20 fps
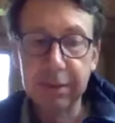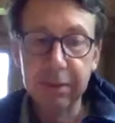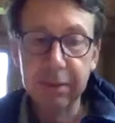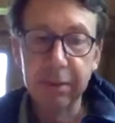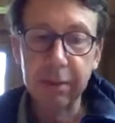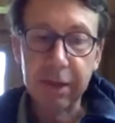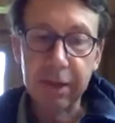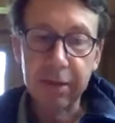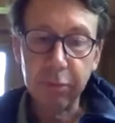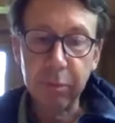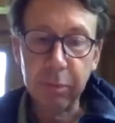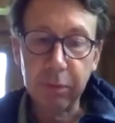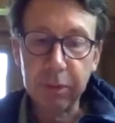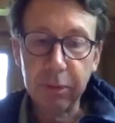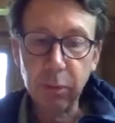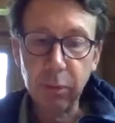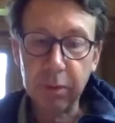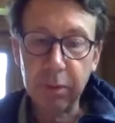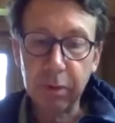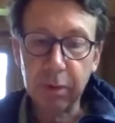uh,
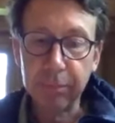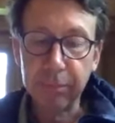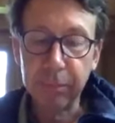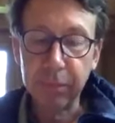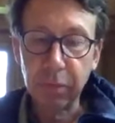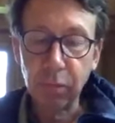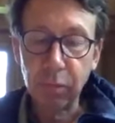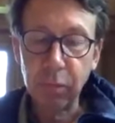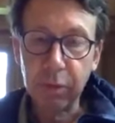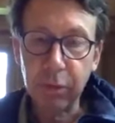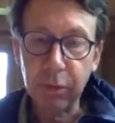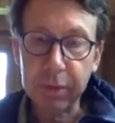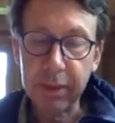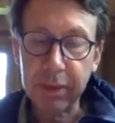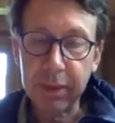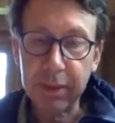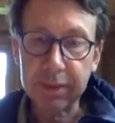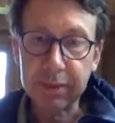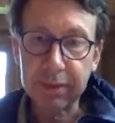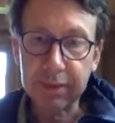everybody will um, will
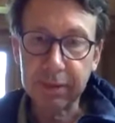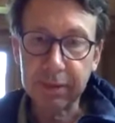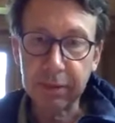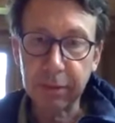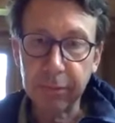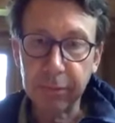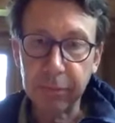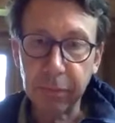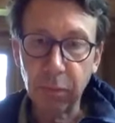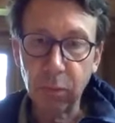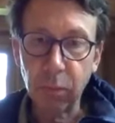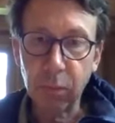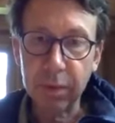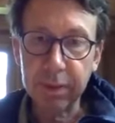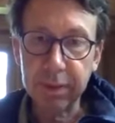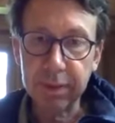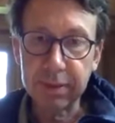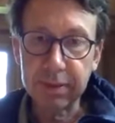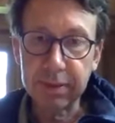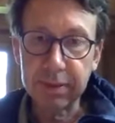realize that um,
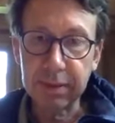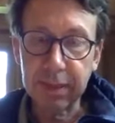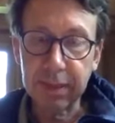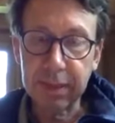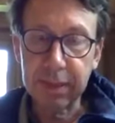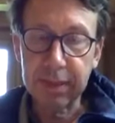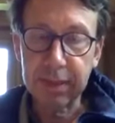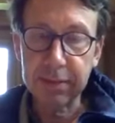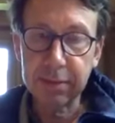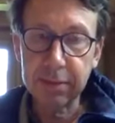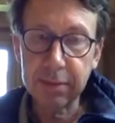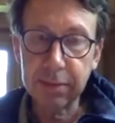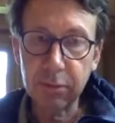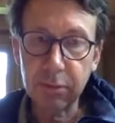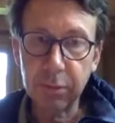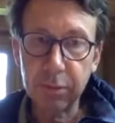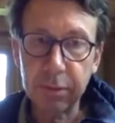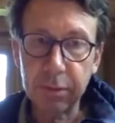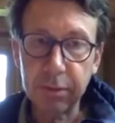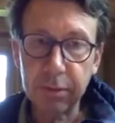wellness has
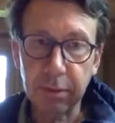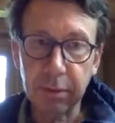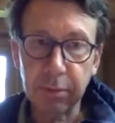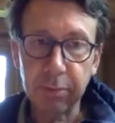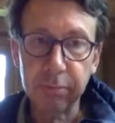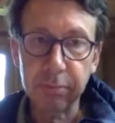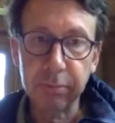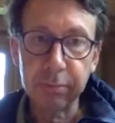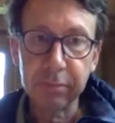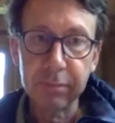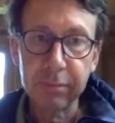to be the